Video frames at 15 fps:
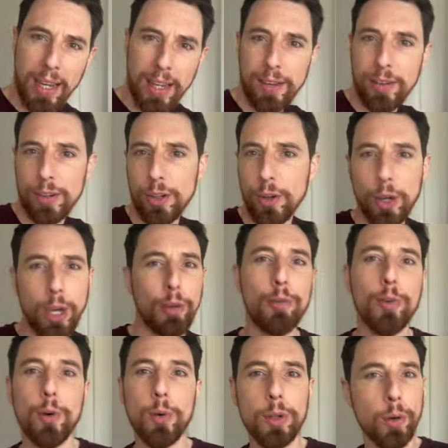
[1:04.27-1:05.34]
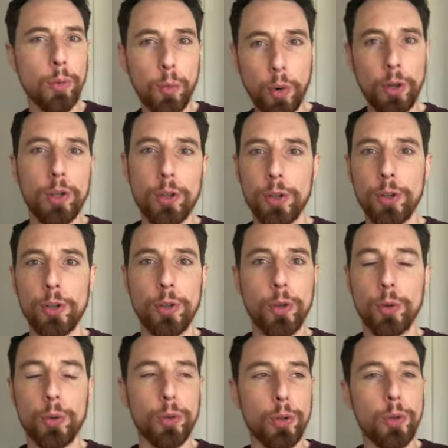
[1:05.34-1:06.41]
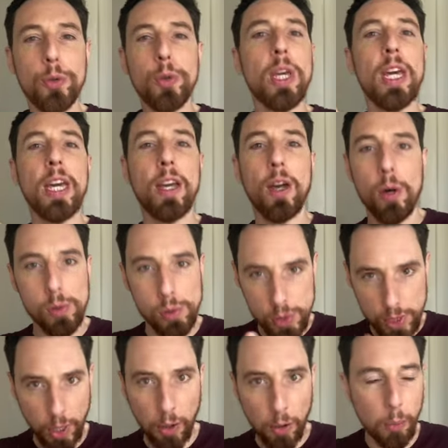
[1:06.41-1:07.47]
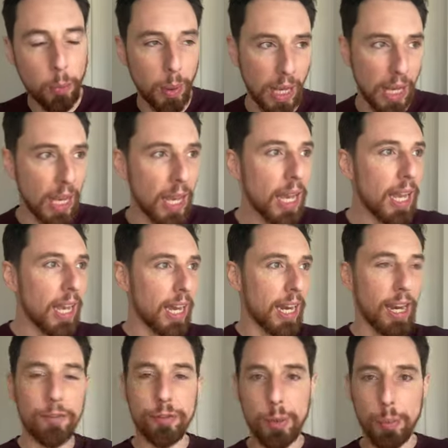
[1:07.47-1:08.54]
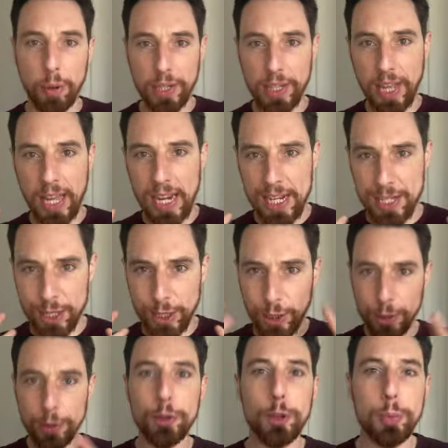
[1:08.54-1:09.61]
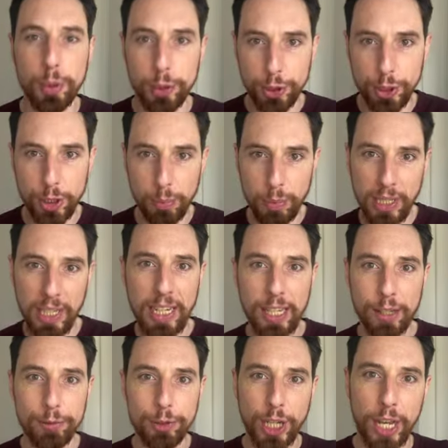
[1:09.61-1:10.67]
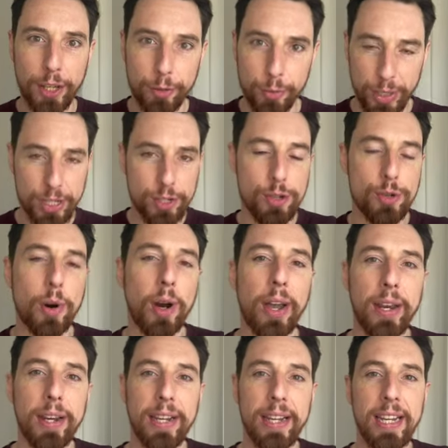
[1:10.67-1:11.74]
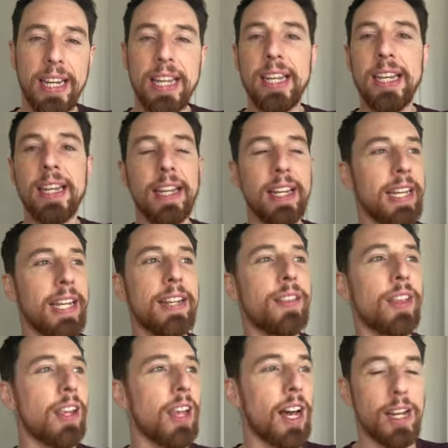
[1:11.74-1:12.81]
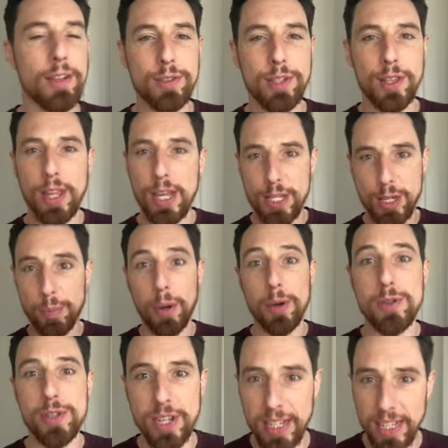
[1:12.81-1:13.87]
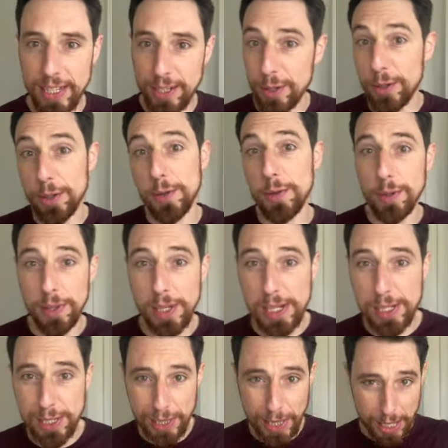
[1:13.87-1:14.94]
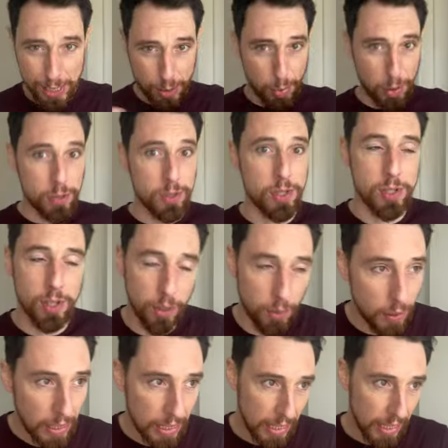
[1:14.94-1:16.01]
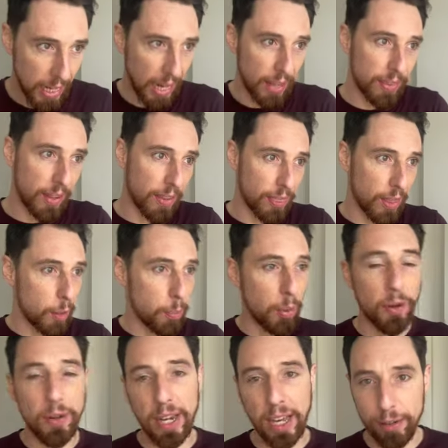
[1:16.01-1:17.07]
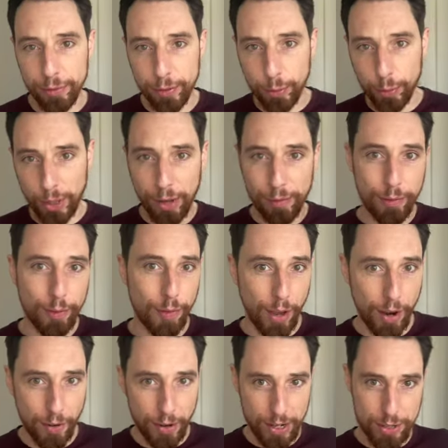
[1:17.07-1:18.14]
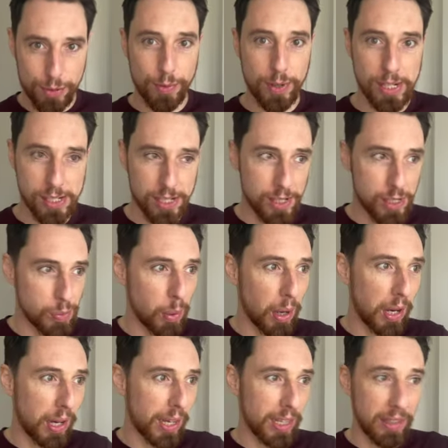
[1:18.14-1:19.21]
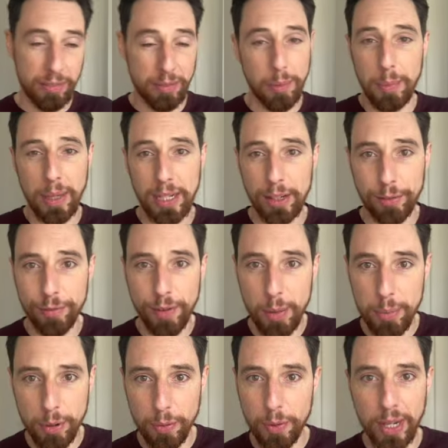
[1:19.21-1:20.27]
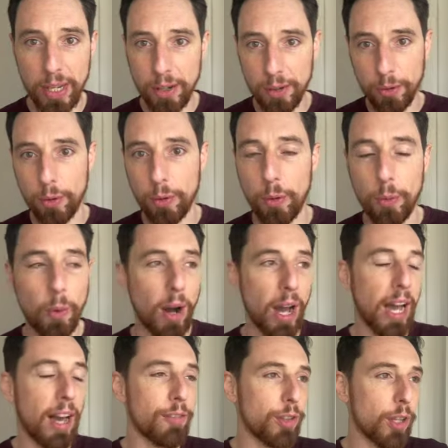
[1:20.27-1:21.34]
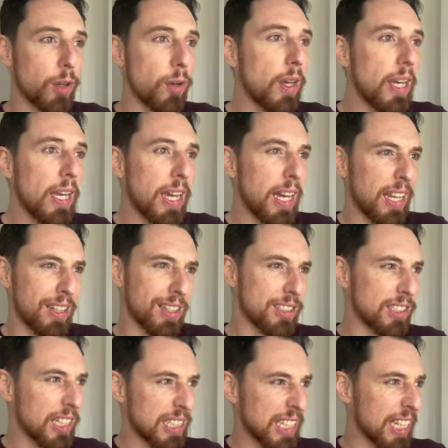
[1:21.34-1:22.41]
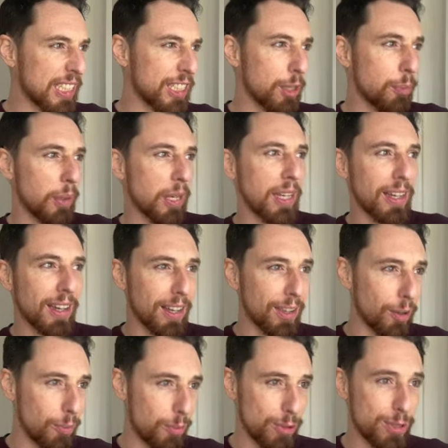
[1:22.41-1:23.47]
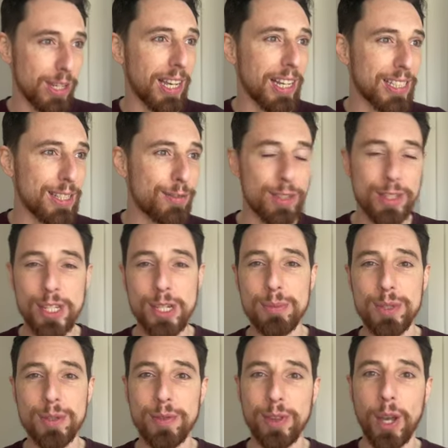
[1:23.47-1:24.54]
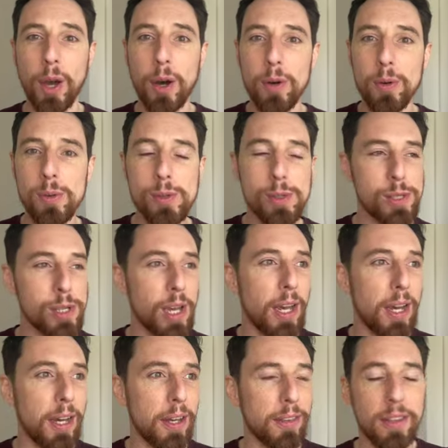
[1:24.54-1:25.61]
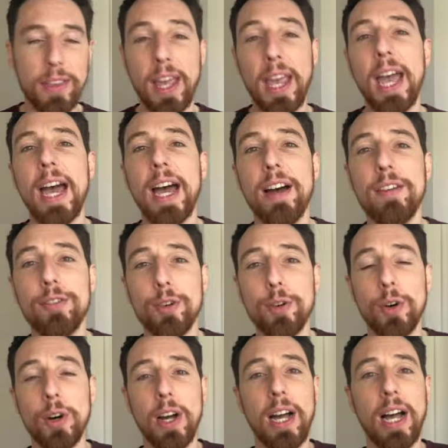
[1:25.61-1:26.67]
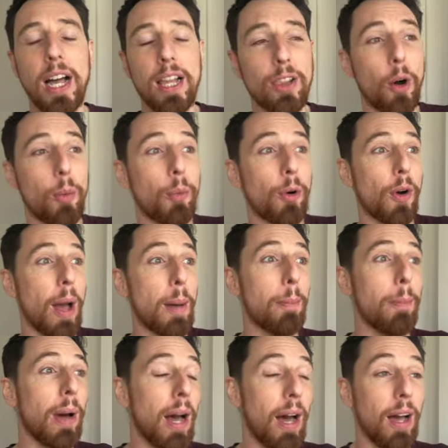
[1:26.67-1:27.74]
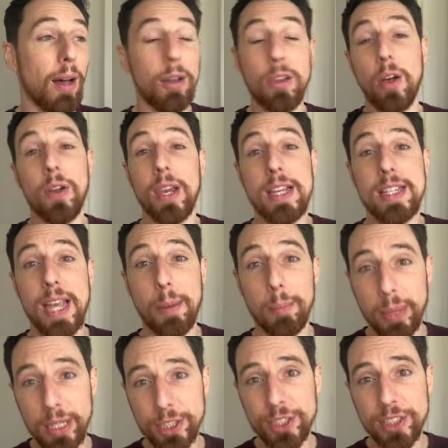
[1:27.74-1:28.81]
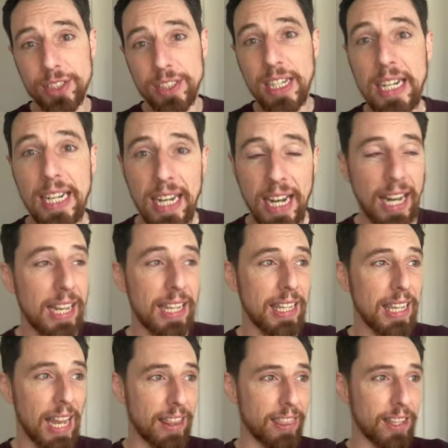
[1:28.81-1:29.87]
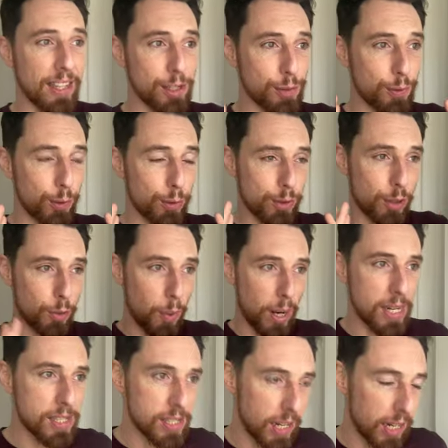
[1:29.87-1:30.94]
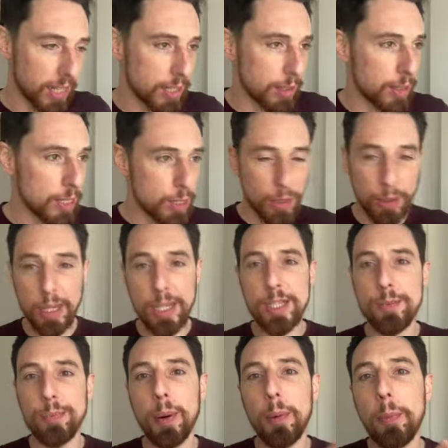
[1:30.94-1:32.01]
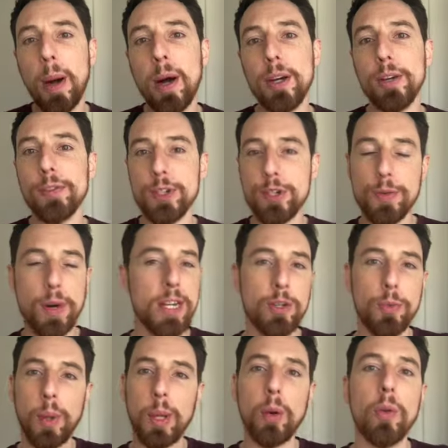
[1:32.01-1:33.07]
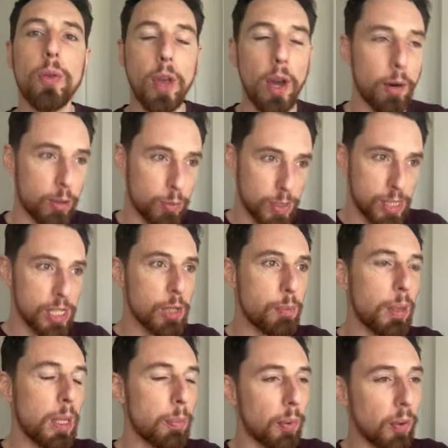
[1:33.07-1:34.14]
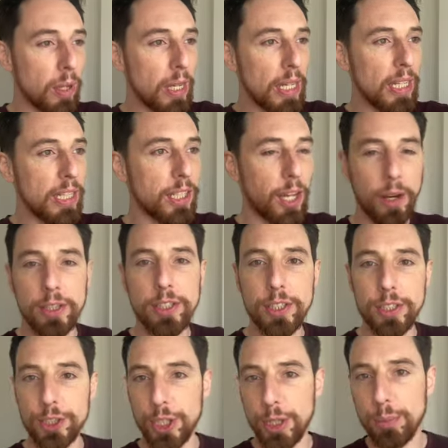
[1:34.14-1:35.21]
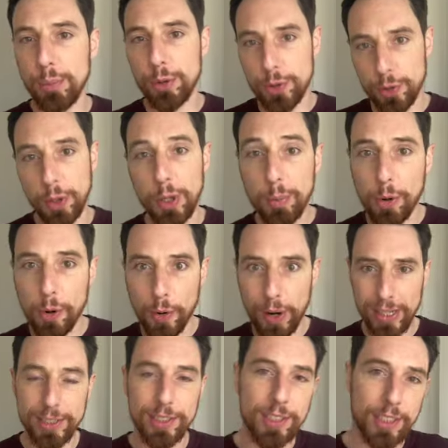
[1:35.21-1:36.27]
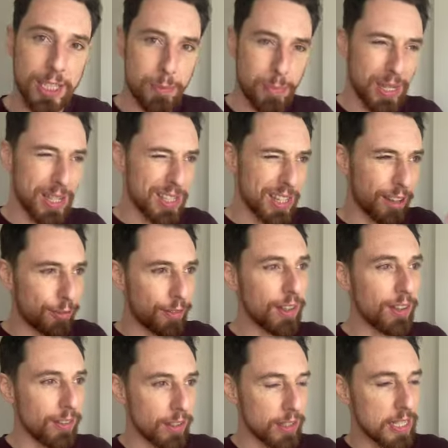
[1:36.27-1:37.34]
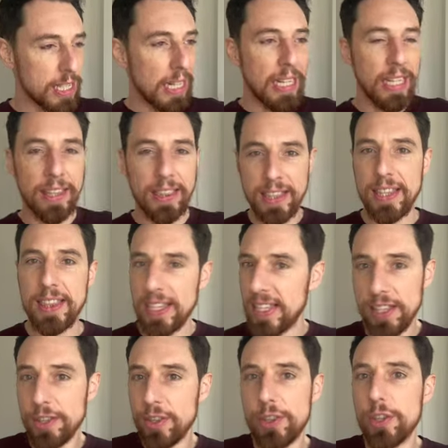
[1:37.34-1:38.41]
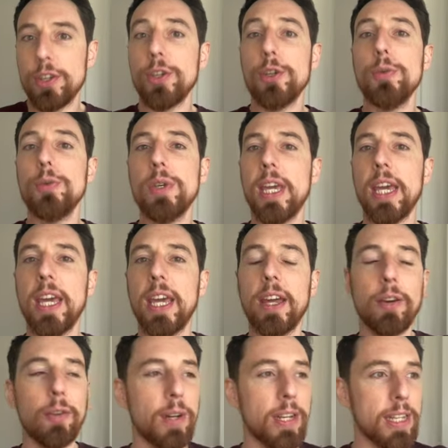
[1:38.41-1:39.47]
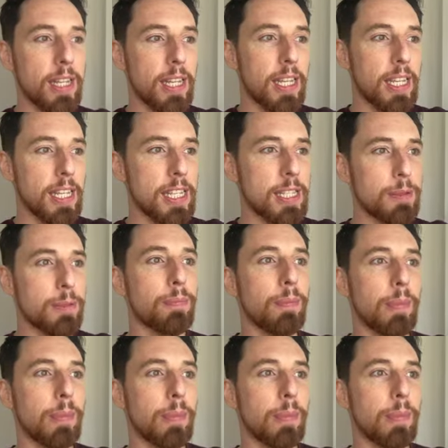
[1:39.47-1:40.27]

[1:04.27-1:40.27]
and looking forward and what your new year goals are going to be, and everybody then has a huge push at the beginning of January to try and lead the lives that they're supposed to lead and do the things that they're supposed to do, and then they burn out for whatever various reasons by the middle of February or what have you, and decide to actually be a lot more selective in terms of the goals that they have, or a lot less ambitious and let things fall to the wayside. It's a part of a trend. We all know it. We see people going to the gym or doing more exercise because they feel that the new year is